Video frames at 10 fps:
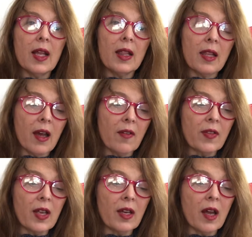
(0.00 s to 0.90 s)

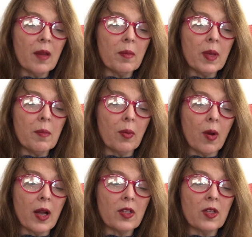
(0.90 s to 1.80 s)
Love cannot be
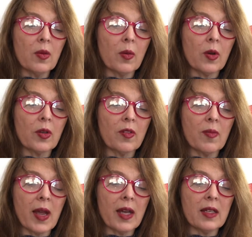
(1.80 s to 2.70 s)
brought to the world of
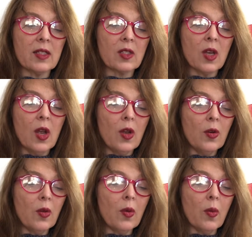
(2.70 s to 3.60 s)
madness,
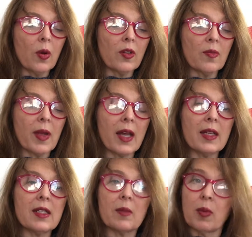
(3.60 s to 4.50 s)
nor the world of
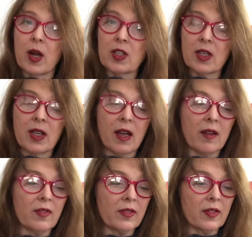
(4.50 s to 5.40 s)
madness brought to
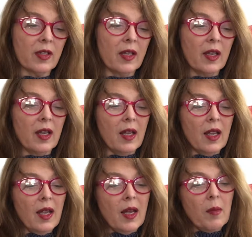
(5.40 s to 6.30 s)
love.
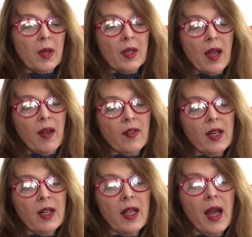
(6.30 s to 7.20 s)
But love
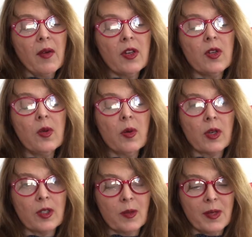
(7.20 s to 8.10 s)
can allow a new
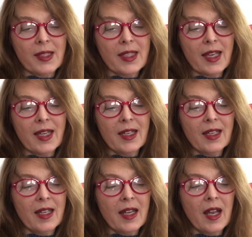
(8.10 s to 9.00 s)
world to be seen,
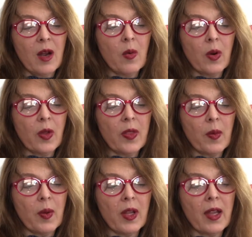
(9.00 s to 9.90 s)
a world
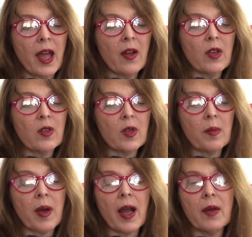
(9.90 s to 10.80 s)
that will allow you to
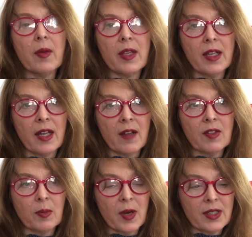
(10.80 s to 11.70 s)
abide within
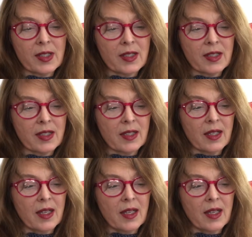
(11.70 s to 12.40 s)
love's presence.